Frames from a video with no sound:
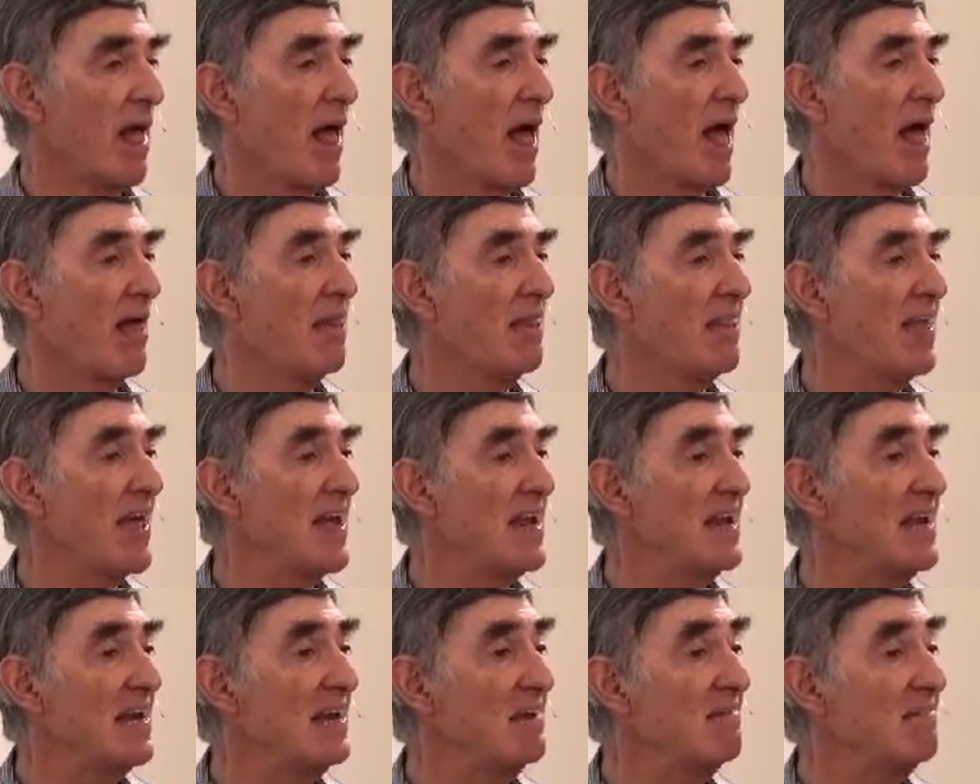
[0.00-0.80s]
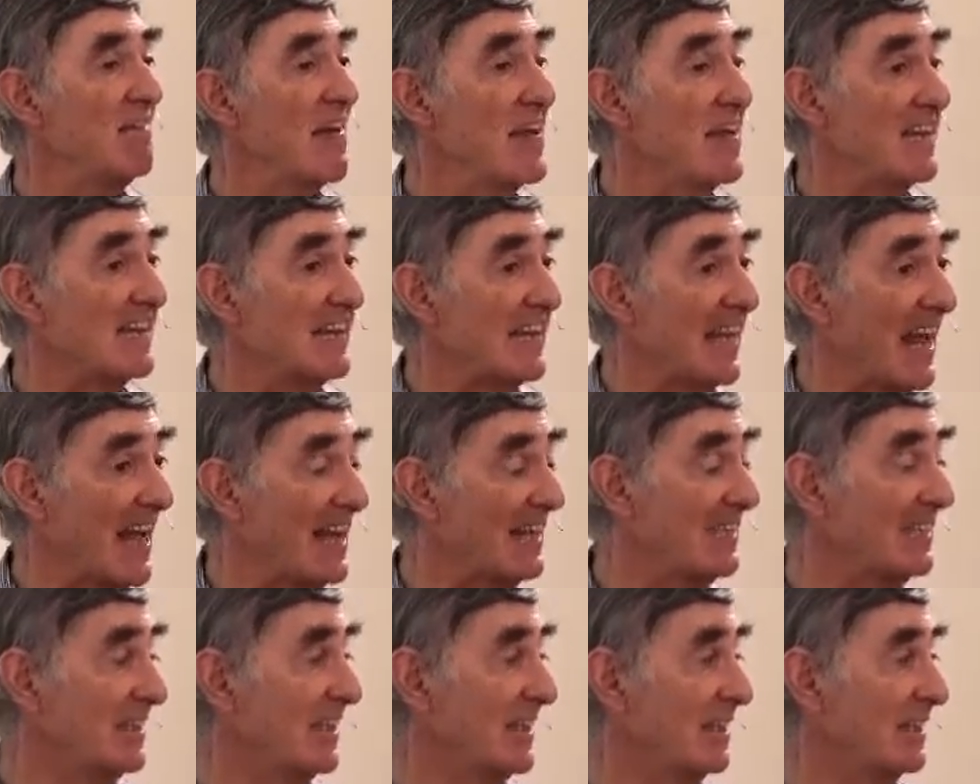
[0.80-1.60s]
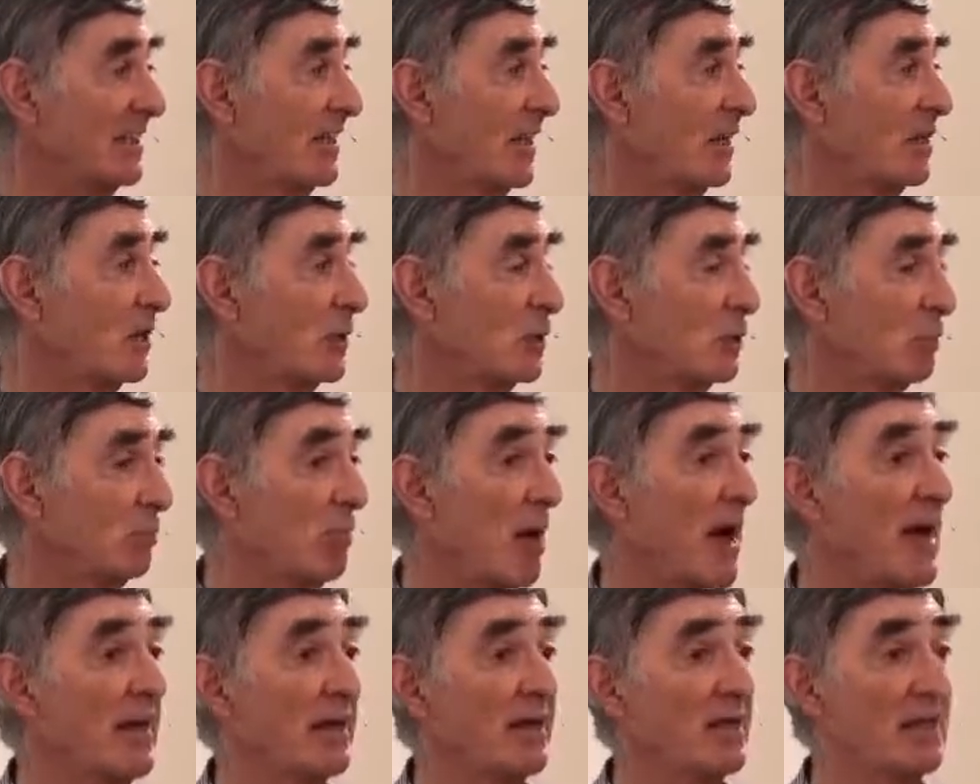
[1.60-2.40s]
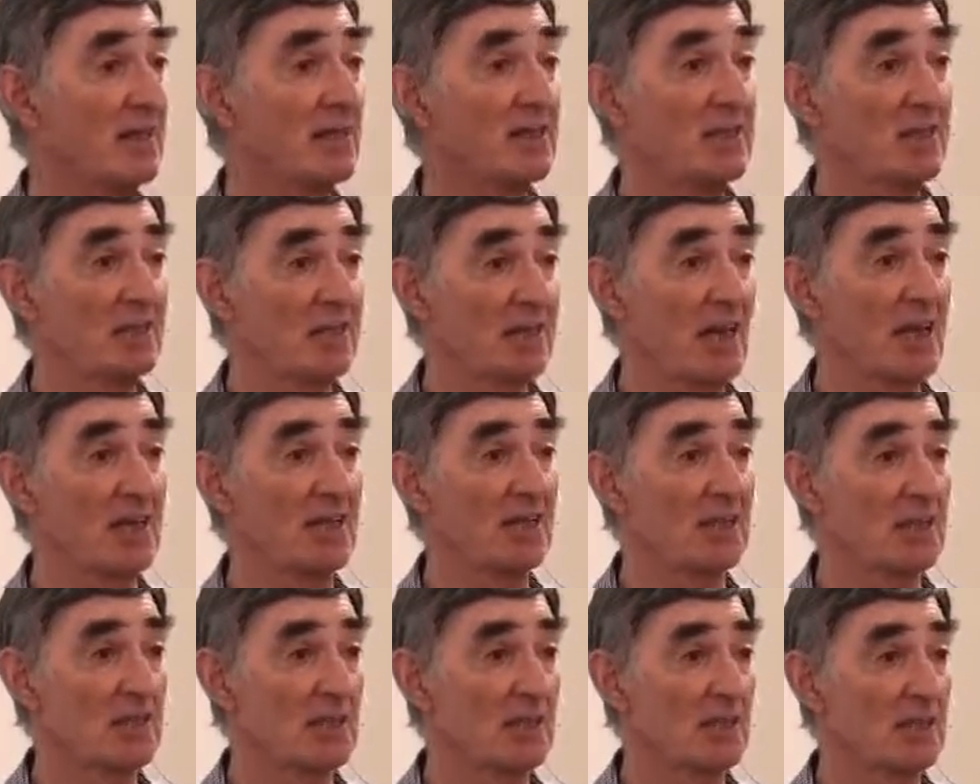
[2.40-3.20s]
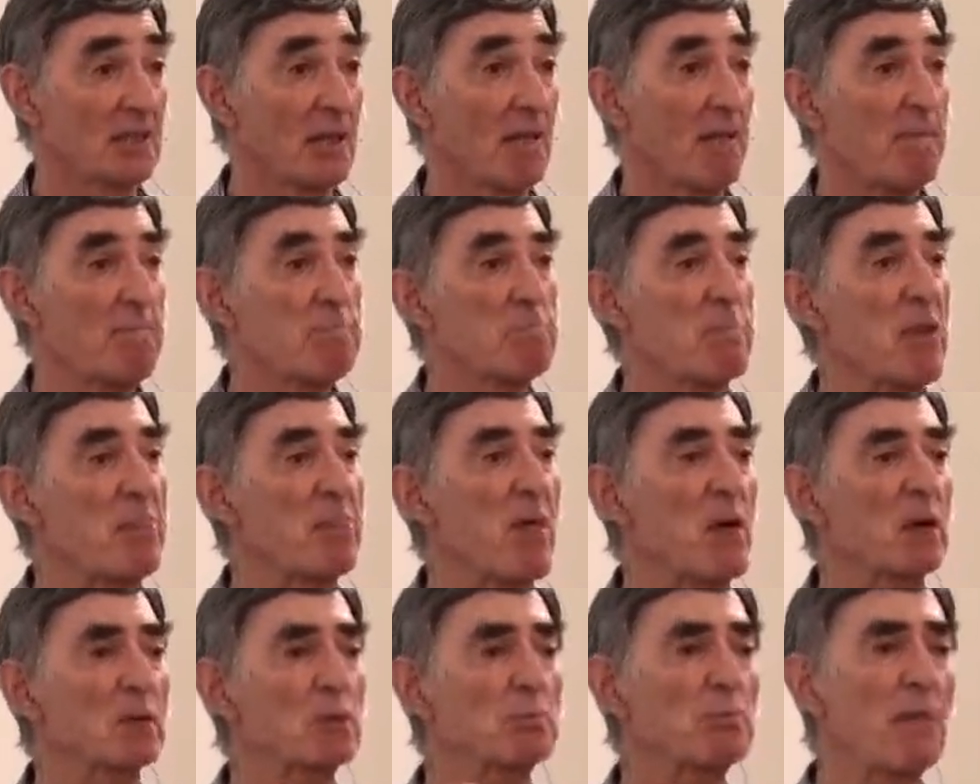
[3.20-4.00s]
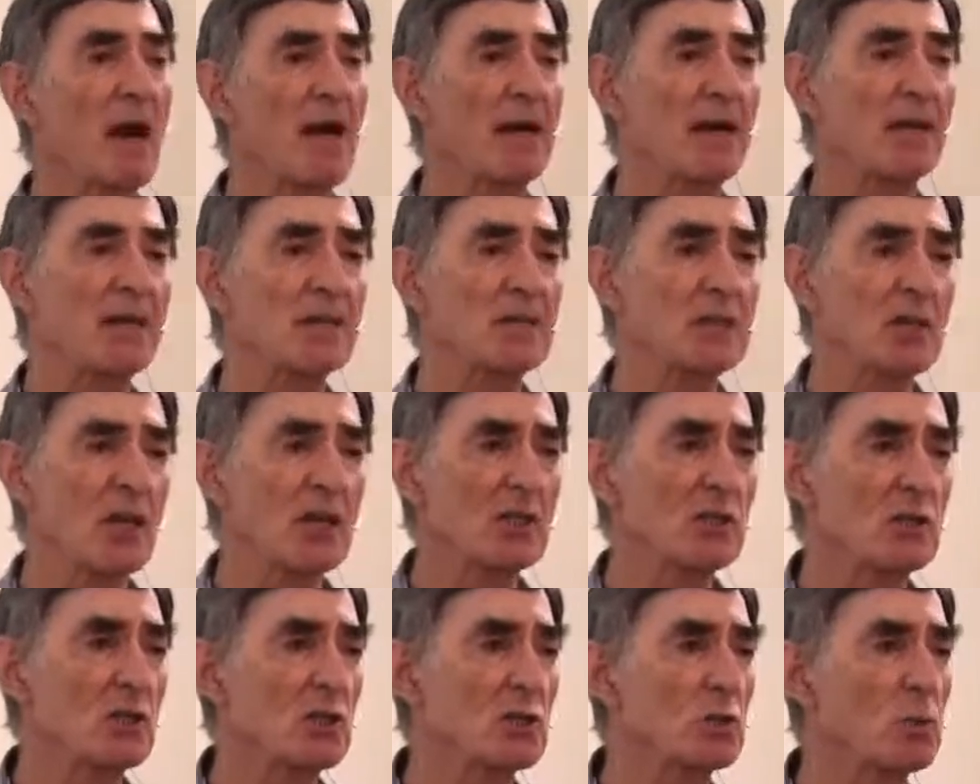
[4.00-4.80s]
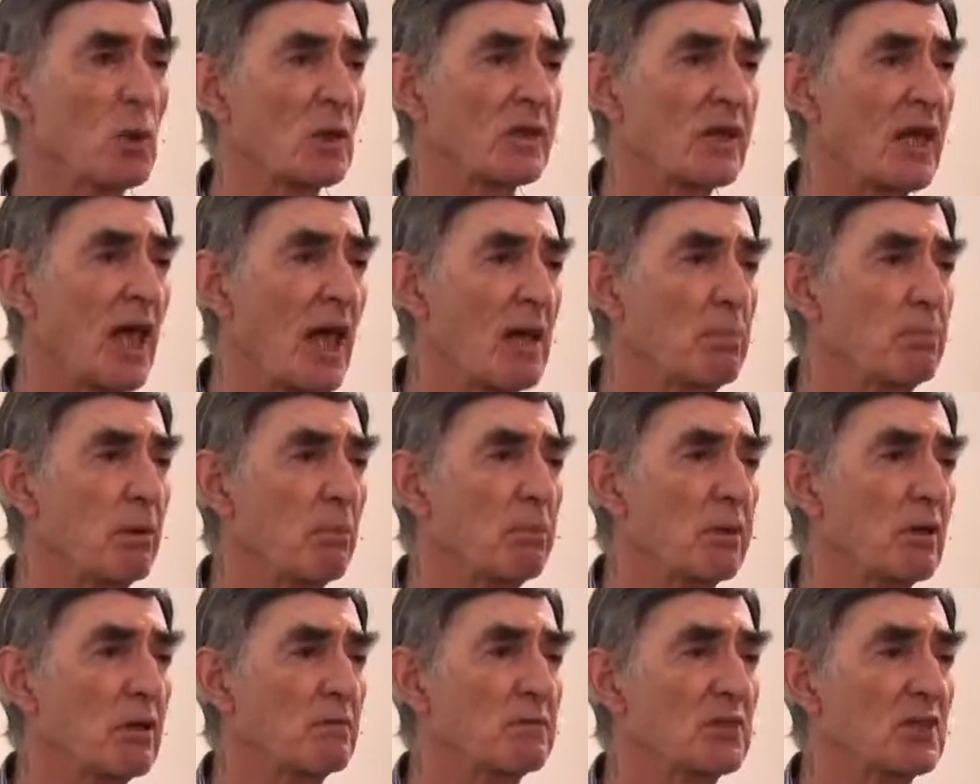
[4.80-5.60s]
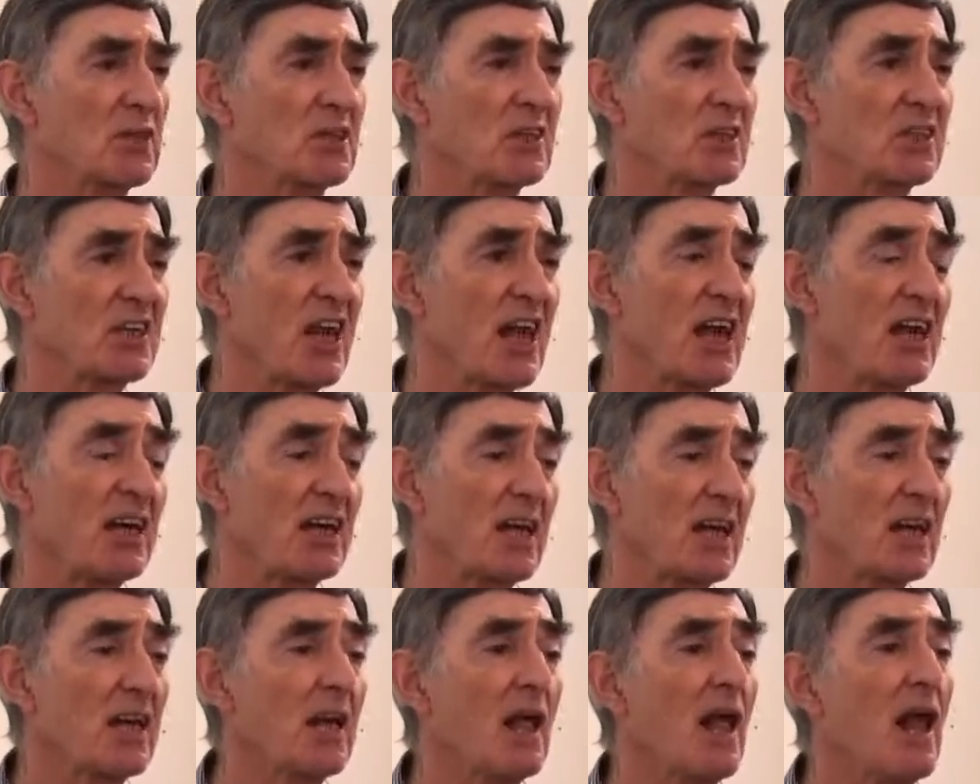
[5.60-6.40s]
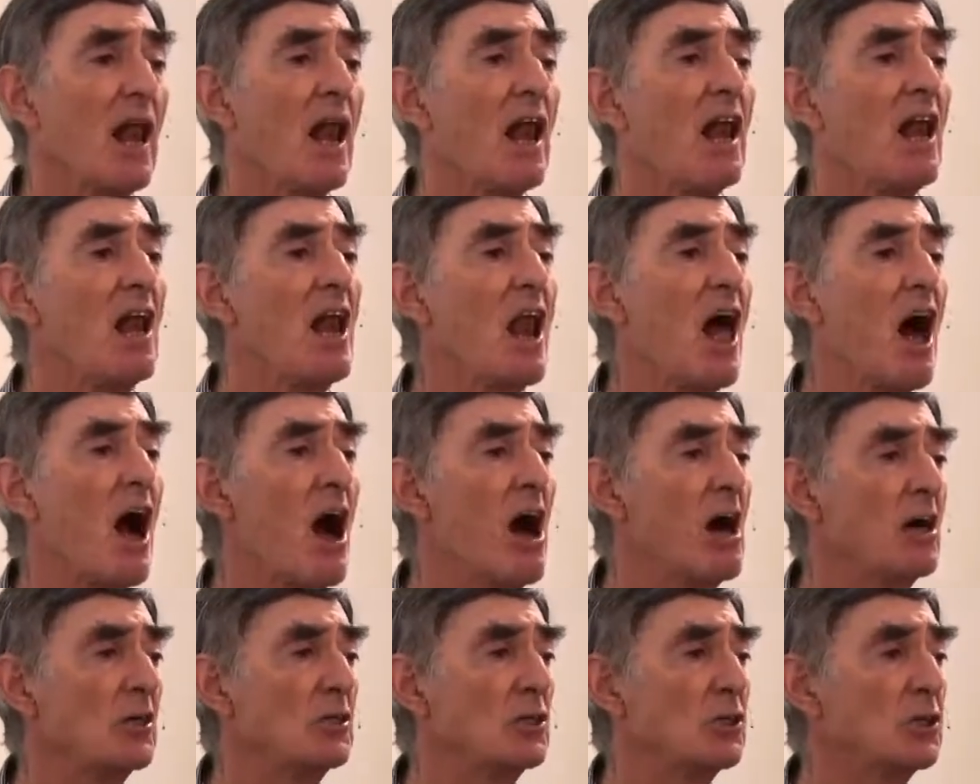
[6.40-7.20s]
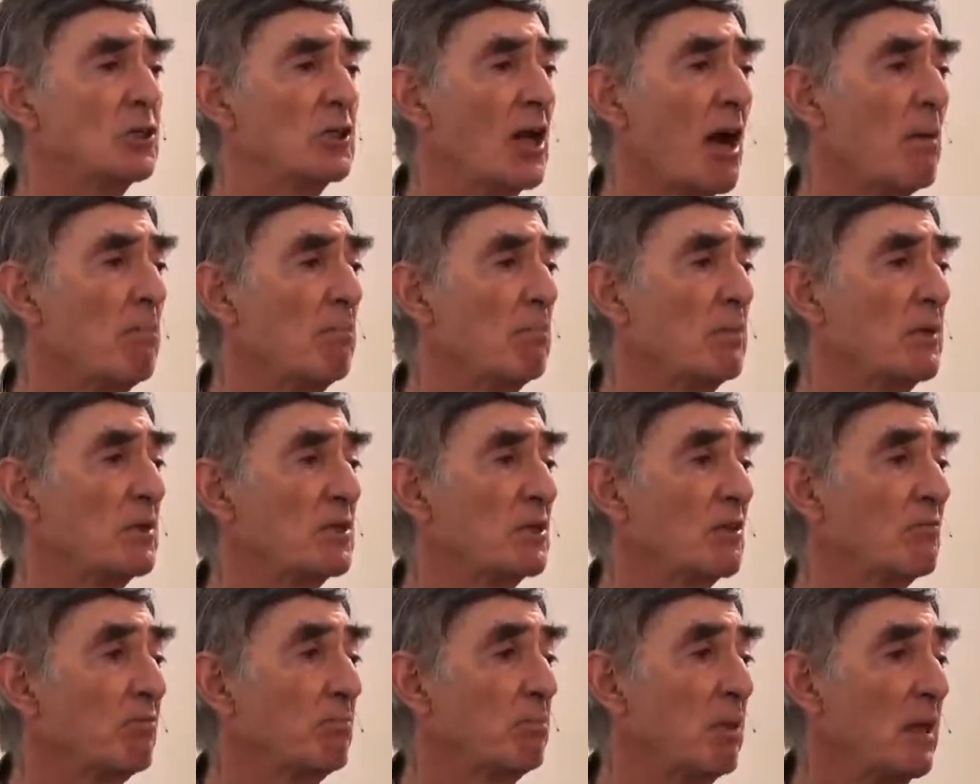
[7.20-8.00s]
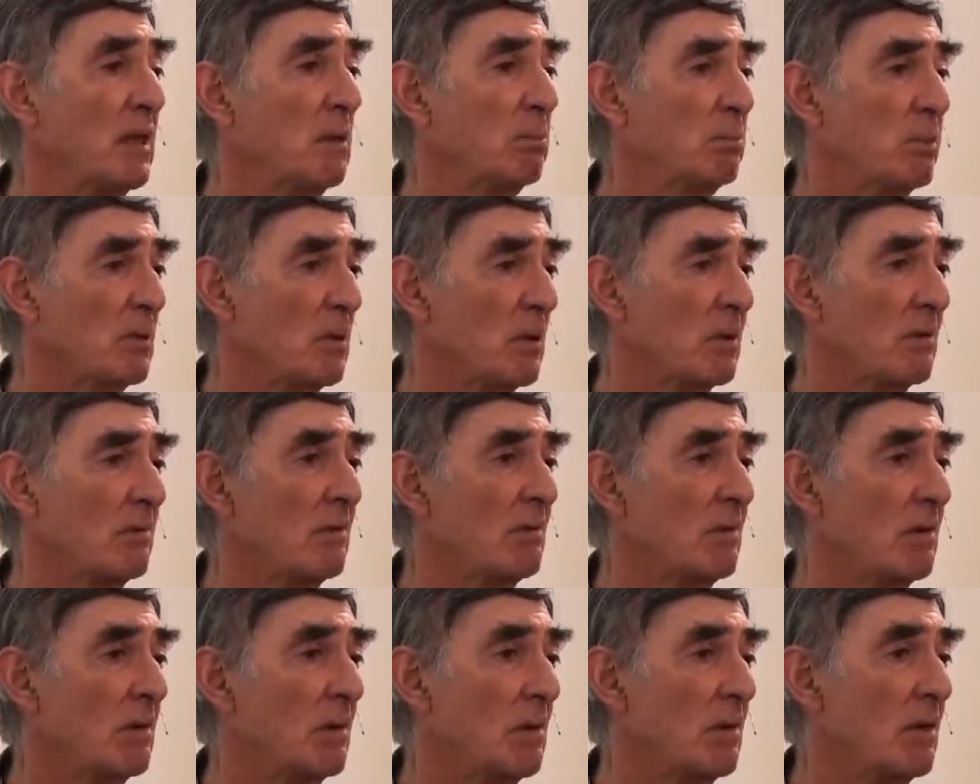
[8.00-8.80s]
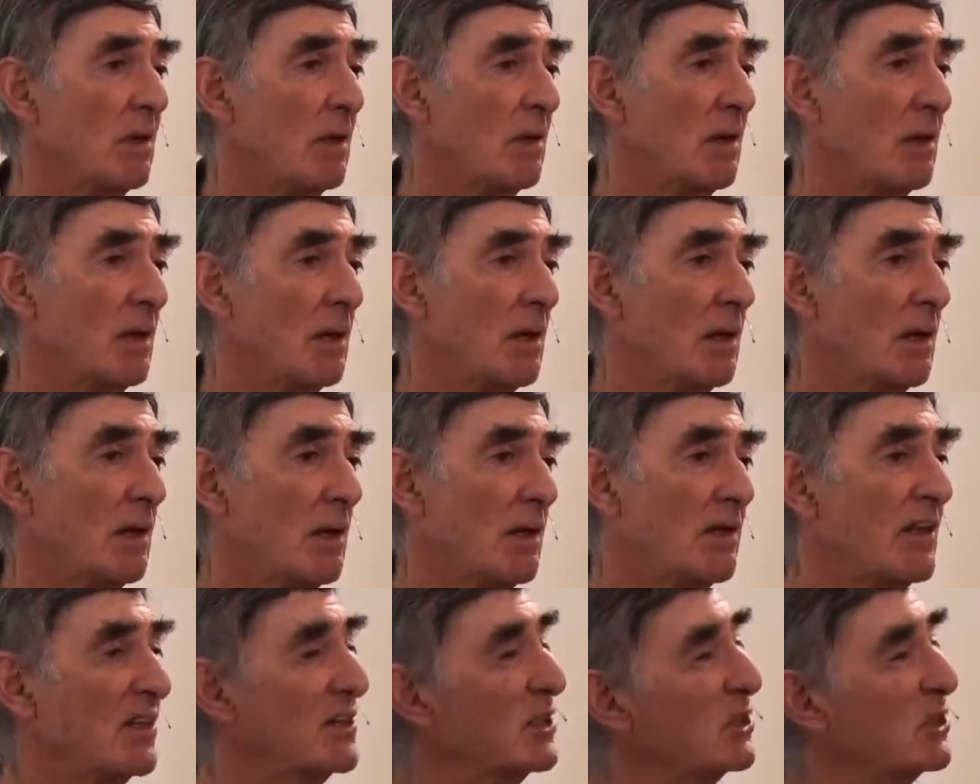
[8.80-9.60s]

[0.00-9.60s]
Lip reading: And they vacated those mining centers. But those mining centers were capable of sustaining large numbers of people. This